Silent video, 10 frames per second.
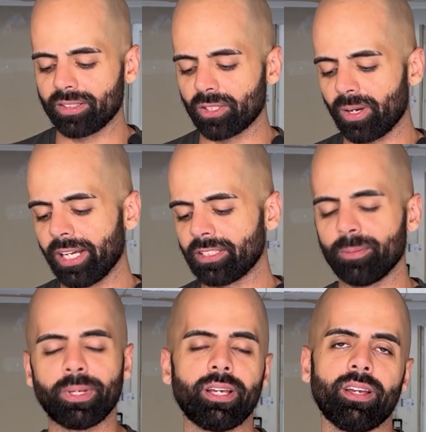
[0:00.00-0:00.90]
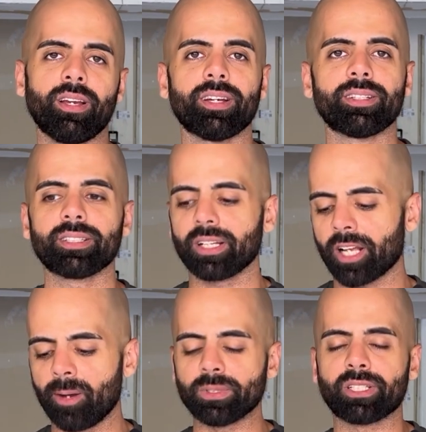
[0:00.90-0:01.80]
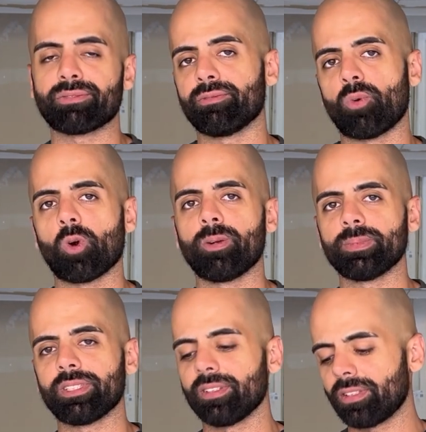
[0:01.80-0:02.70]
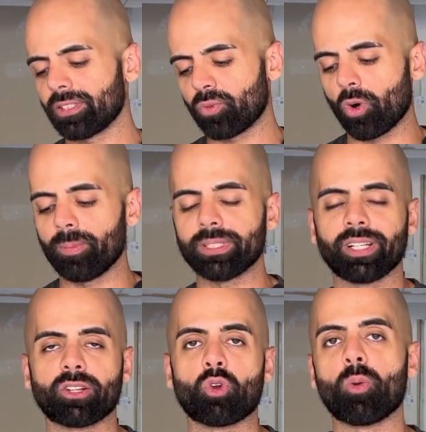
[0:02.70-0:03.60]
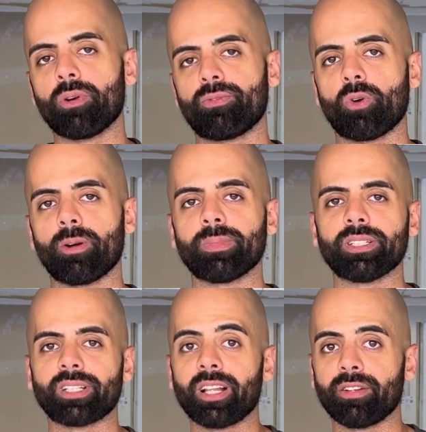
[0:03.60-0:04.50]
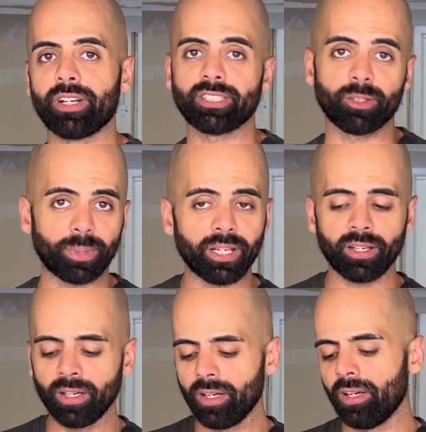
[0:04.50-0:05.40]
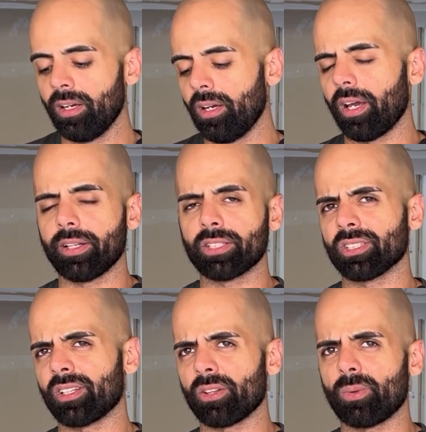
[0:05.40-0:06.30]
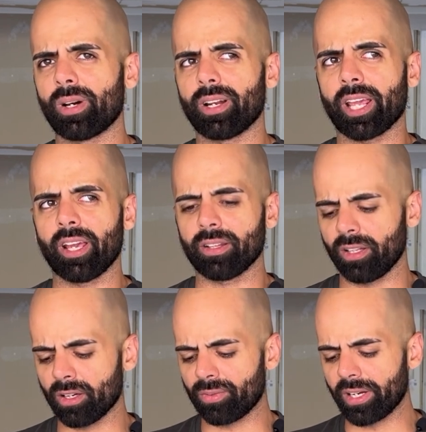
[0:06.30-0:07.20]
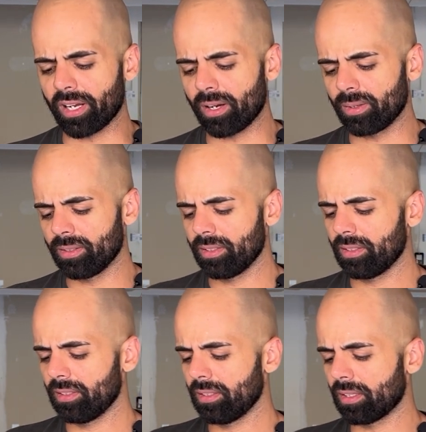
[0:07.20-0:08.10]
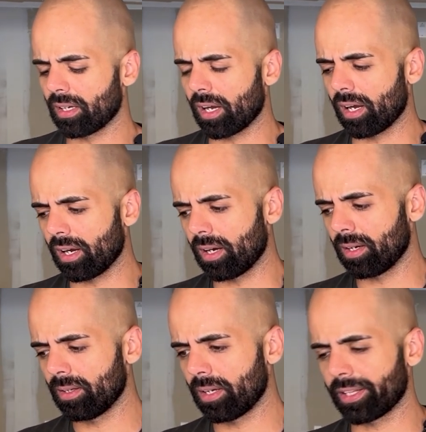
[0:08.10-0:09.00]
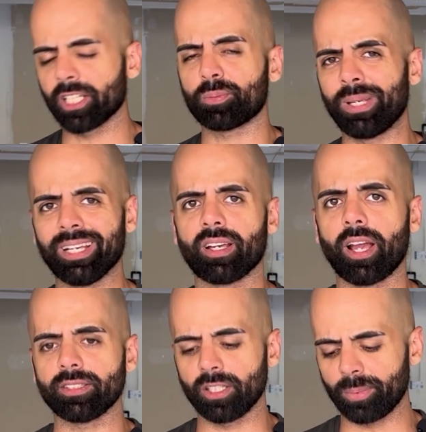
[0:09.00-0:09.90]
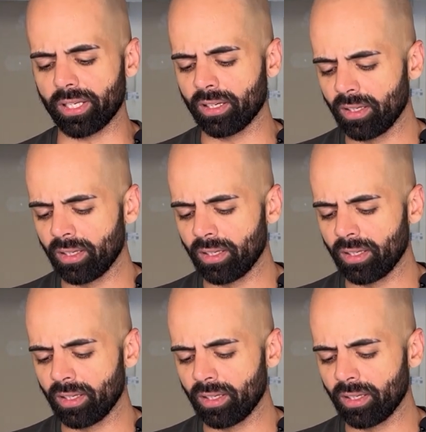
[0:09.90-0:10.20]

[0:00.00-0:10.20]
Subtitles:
So ATP comes in different forms. This form is like the normal form. There's LFATP, and there's another one I can't think of right now. I think it's peak ATP.